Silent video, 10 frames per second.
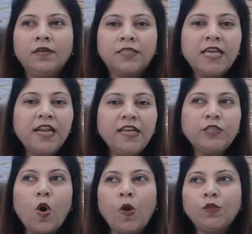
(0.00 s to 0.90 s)
skill
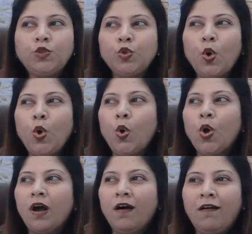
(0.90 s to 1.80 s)
is
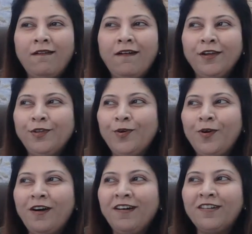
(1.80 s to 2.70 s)
also
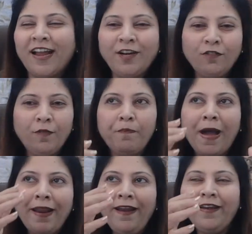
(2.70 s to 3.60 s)
a kind of a
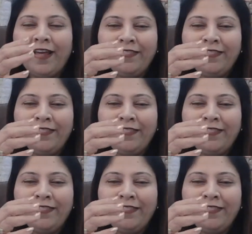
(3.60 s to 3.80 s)
parent,